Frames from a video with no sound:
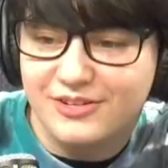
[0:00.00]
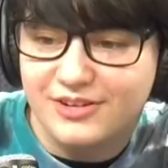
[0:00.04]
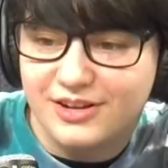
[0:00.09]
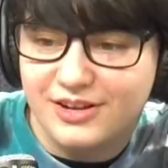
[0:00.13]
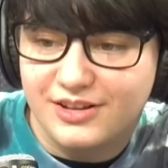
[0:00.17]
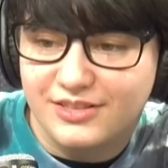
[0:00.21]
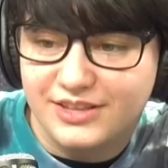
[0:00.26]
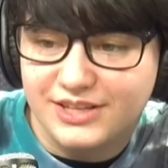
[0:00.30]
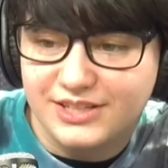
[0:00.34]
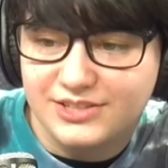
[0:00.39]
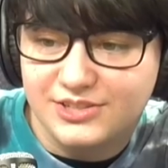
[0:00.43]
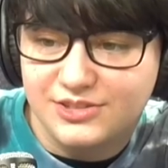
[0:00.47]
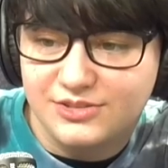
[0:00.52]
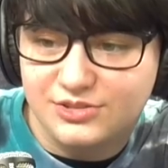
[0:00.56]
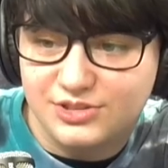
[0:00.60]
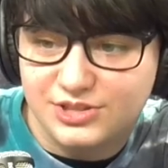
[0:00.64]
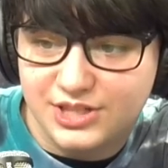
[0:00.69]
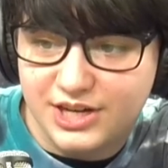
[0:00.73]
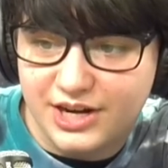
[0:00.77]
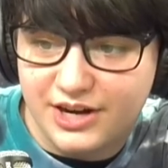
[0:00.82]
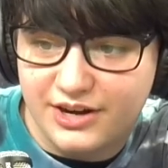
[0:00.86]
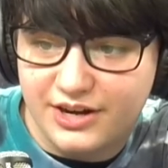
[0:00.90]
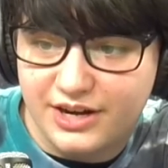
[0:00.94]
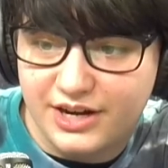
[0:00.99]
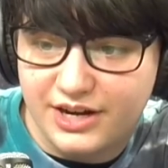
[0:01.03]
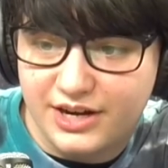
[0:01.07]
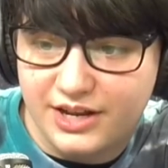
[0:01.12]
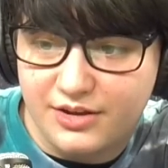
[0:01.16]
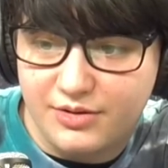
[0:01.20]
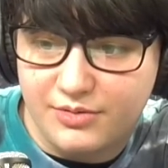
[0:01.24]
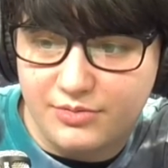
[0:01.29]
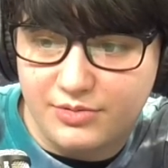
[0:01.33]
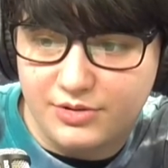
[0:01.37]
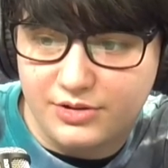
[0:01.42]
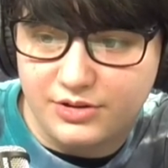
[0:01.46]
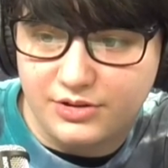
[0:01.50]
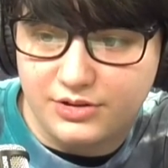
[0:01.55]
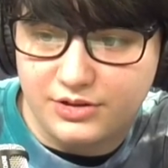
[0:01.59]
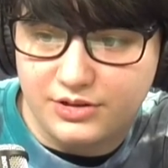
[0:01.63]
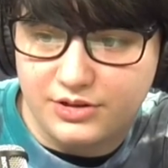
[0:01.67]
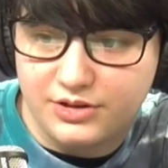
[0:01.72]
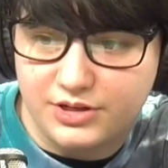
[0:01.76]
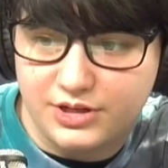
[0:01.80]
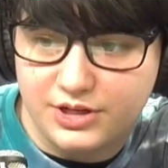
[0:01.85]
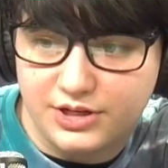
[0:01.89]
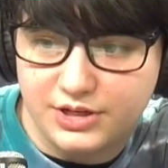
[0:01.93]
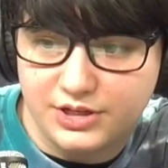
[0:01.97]
unless you share it, it will
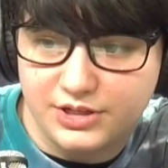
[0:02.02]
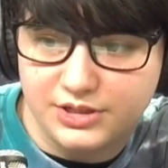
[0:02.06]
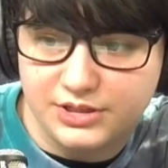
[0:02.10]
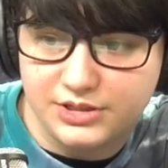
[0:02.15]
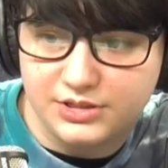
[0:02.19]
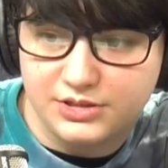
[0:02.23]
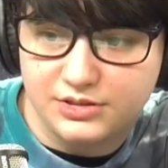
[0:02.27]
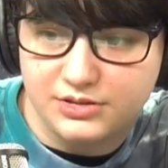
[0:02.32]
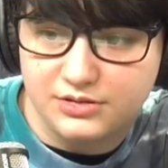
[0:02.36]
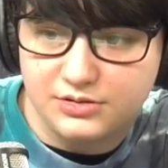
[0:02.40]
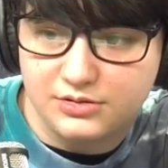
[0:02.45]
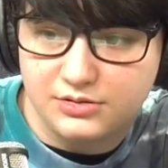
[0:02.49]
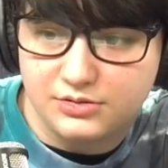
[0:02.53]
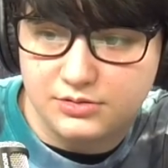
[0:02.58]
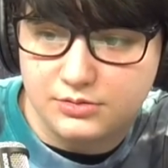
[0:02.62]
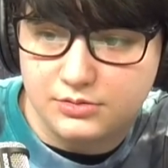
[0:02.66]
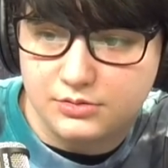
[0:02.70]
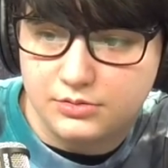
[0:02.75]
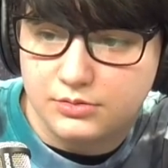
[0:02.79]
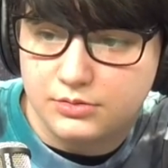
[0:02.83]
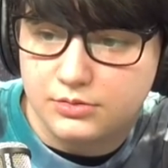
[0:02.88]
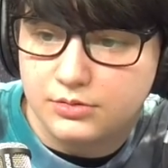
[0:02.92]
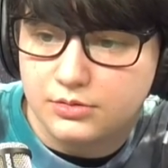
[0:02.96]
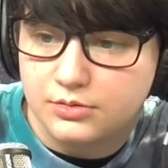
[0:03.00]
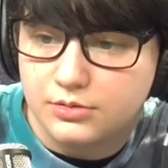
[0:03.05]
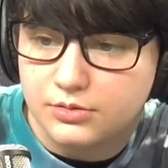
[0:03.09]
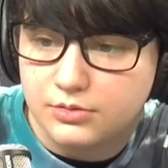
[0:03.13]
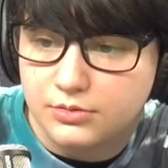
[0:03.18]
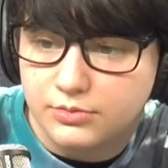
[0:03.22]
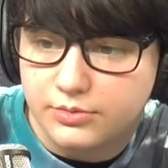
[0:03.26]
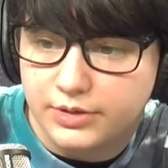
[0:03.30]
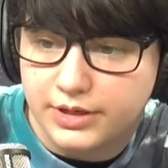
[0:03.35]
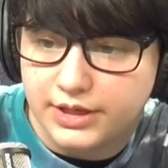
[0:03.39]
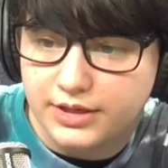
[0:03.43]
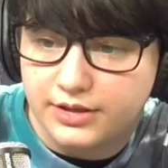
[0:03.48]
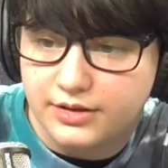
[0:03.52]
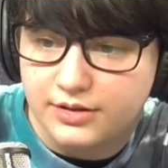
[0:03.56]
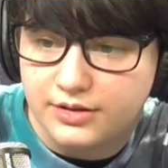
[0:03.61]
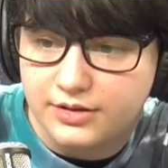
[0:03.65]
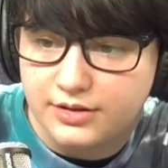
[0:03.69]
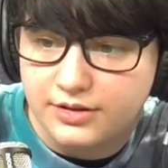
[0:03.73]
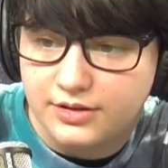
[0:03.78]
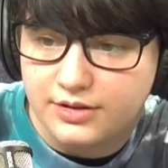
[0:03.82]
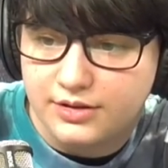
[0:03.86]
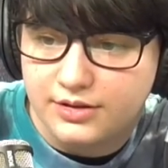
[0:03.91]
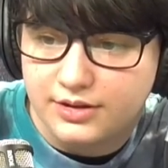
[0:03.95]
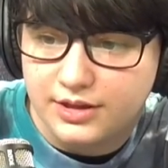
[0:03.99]
cur. It wait, will.
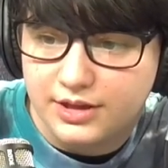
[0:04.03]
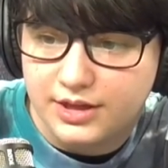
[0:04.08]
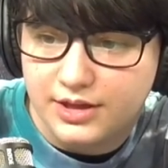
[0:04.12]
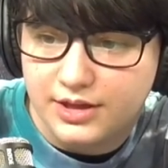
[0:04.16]
It